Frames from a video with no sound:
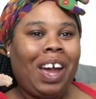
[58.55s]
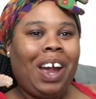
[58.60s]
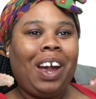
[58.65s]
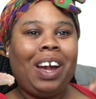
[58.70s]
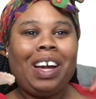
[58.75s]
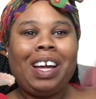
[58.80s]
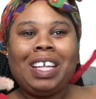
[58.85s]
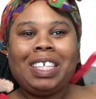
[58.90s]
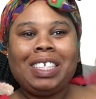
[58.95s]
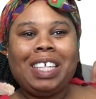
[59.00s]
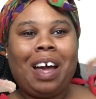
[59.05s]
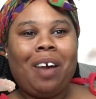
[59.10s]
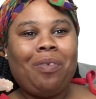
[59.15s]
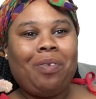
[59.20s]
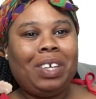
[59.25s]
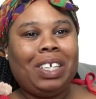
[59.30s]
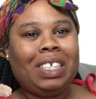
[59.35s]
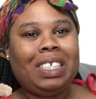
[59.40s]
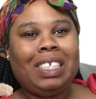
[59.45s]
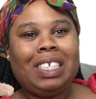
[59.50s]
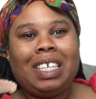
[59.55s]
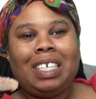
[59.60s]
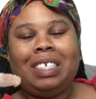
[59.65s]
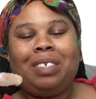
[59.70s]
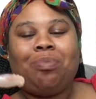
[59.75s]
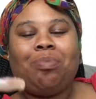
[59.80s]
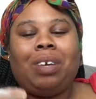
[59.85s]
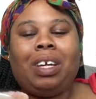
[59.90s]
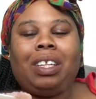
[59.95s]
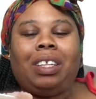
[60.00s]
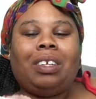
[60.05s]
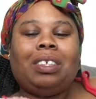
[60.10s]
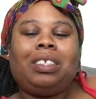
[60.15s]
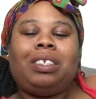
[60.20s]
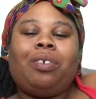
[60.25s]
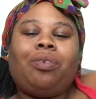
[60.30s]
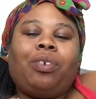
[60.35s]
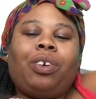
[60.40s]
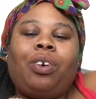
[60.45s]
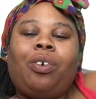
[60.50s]
because I wasn't expecting
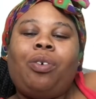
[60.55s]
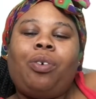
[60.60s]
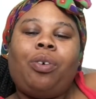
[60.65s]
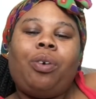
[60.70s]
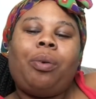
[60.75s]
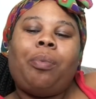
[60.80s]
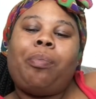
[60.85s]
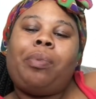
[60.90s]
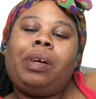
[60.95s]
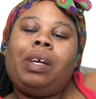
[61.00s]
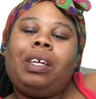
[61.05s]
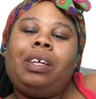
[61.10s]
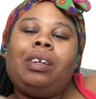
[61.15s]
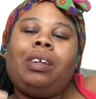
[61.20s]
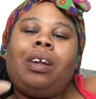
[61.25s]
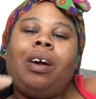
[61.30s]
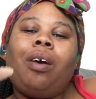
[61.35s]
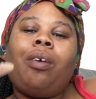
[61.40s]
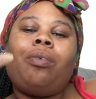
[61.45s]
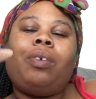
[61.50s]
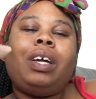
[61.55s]
to record, but you know,